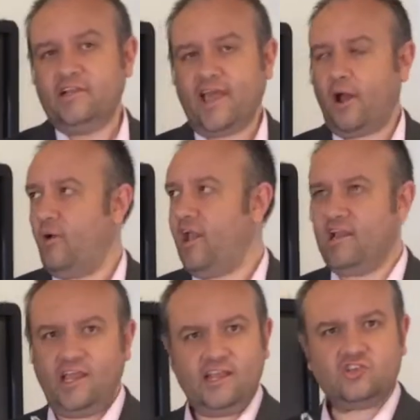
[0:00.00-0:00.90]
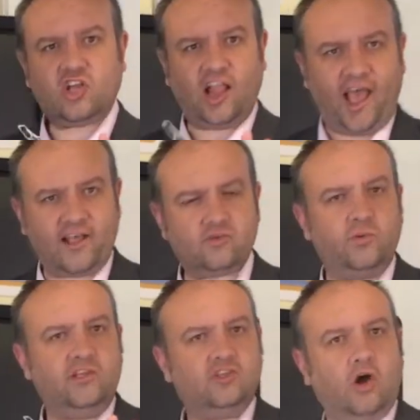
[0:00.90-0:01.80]
Now, in each class,
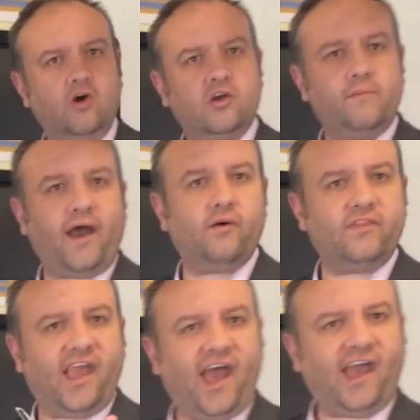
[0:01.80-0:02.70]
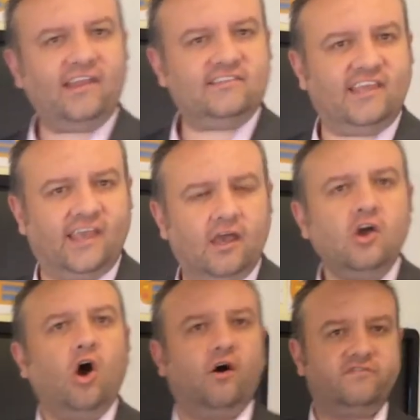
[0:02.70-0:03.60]
we talk about the idea
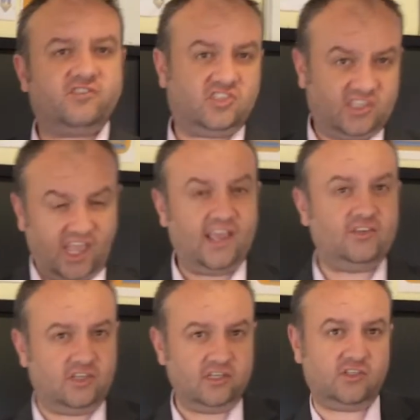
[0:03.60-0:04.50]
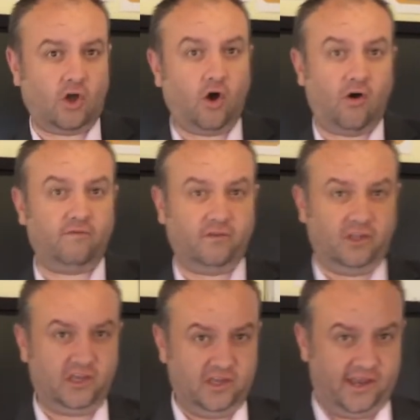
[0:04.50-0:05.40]
of stages of
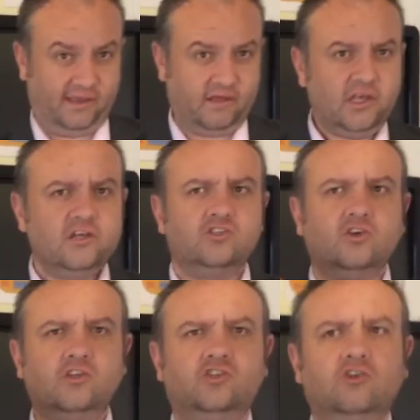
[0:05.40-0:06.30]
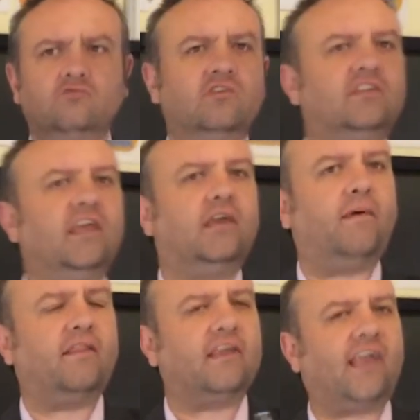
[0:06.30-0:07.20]
learning. So the children think
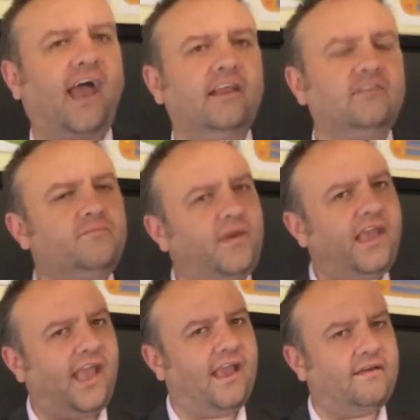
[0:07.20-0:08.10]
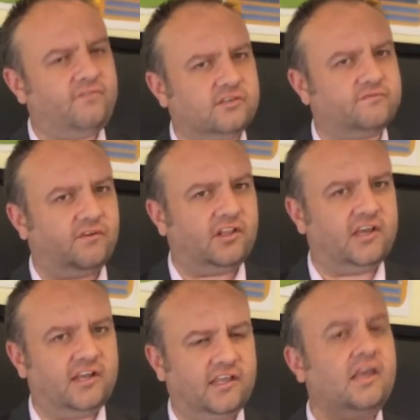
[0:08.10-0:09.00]
about the kind of behaviours for
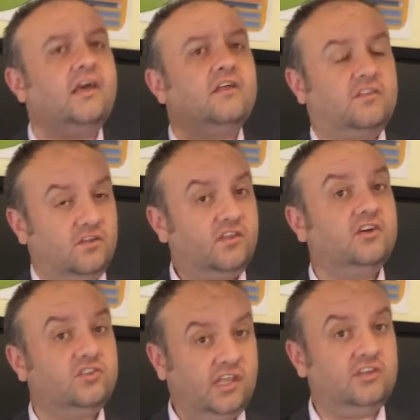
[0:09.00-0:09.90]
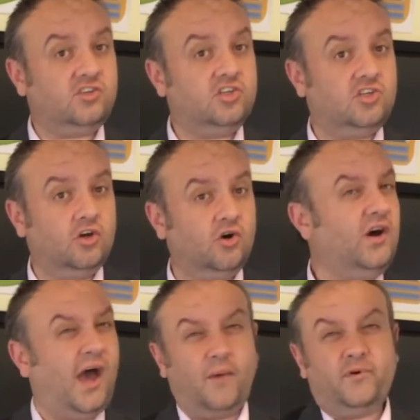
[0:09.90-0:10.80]
learning that they'll need to
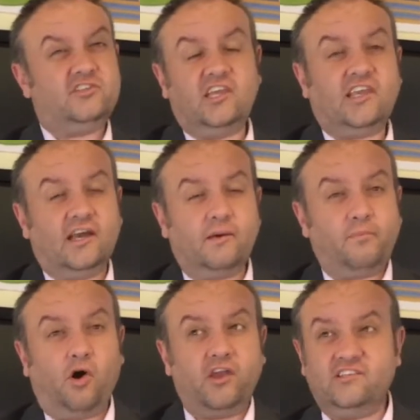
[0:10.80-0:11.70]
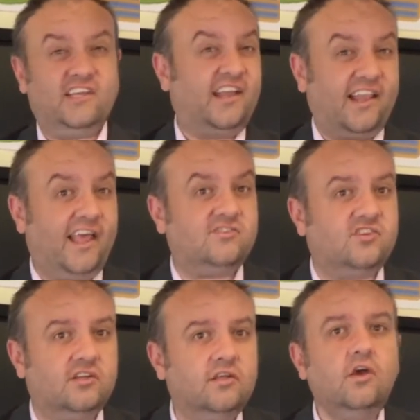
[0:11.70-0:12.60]
show a particular point in a
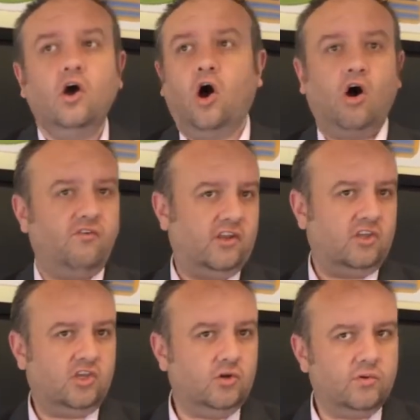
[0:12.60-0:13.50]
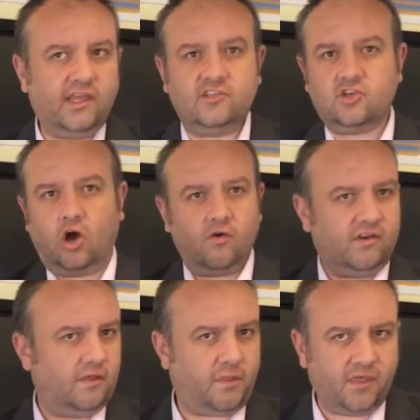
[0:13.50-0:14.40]
lesson or in a unit
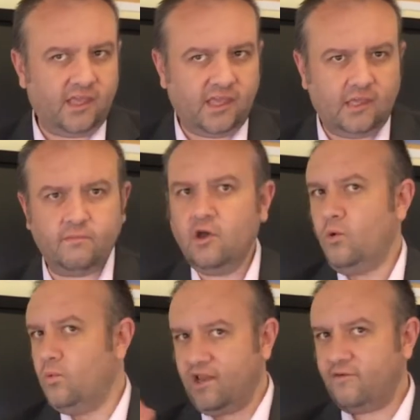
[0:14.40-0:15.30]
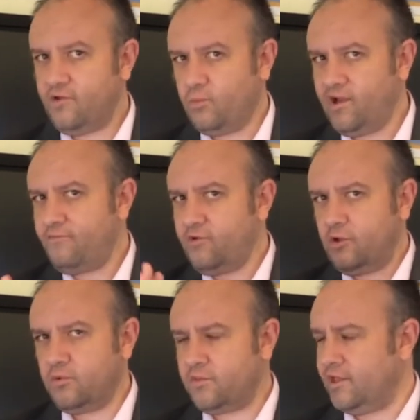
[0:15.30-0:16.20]
or in a theme, whatever, whatever
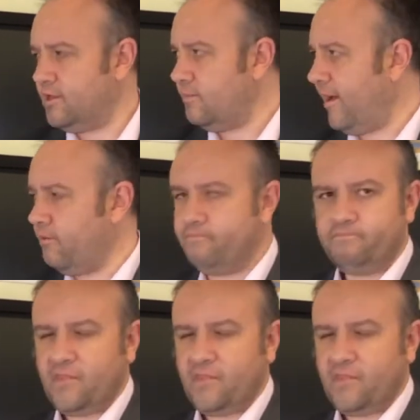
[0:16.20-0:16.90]
you would think about.